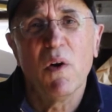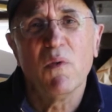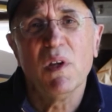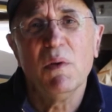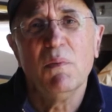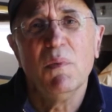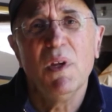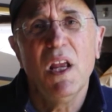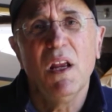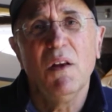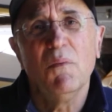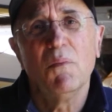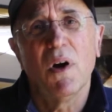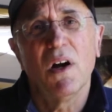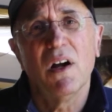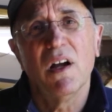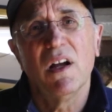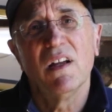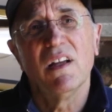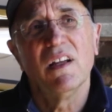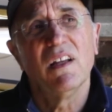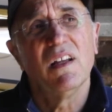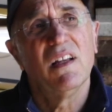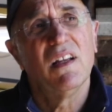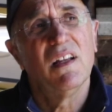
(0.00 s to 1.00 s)
what we mean
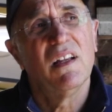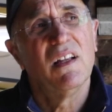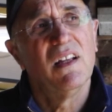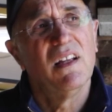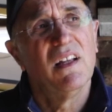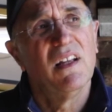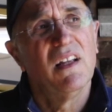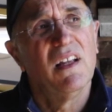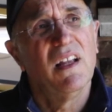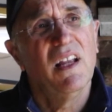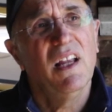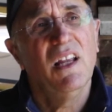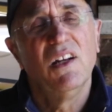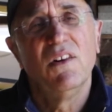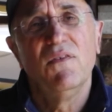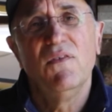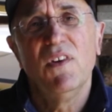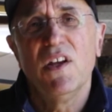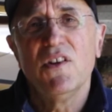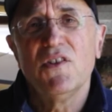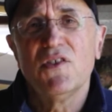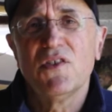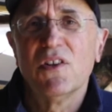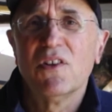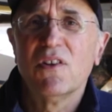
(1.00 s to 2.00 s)
by
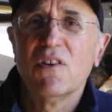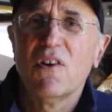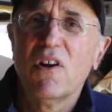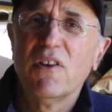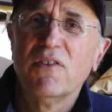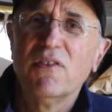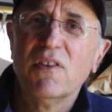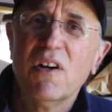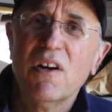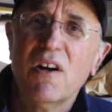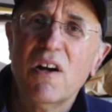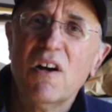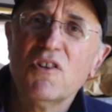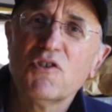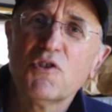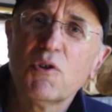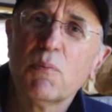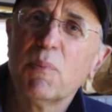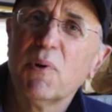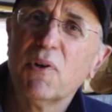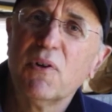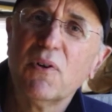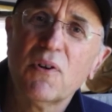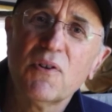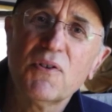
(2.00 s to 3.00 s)
innovation on the
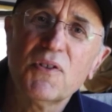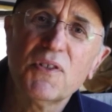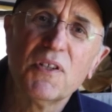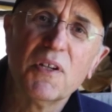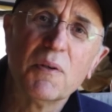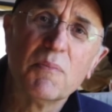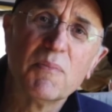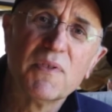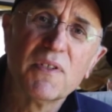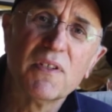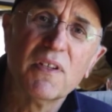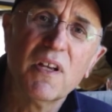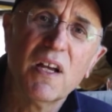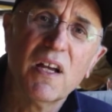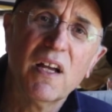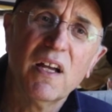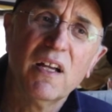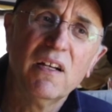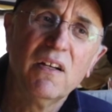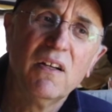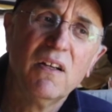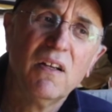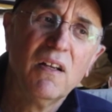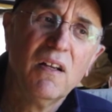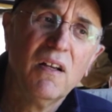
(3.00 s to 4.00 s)
entrepreneurship
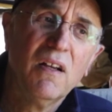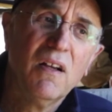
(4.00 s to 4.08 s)
side